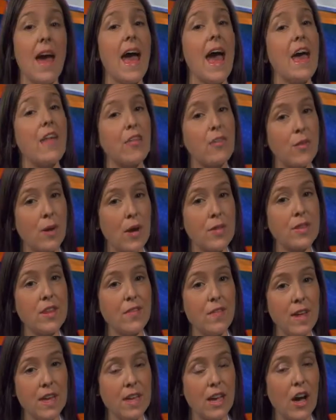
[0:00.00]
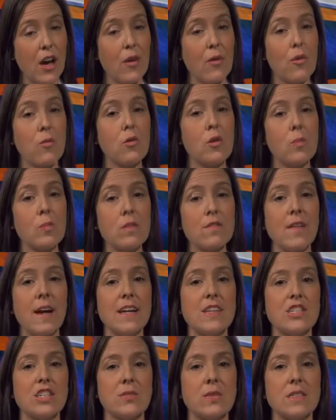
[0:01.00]
And throughout the video, we'll
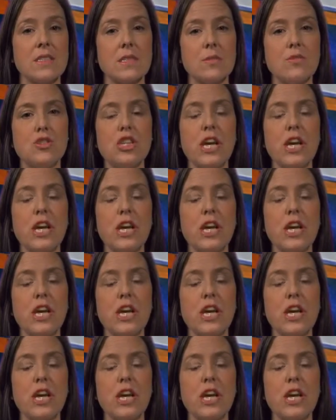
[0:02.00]
provide you with some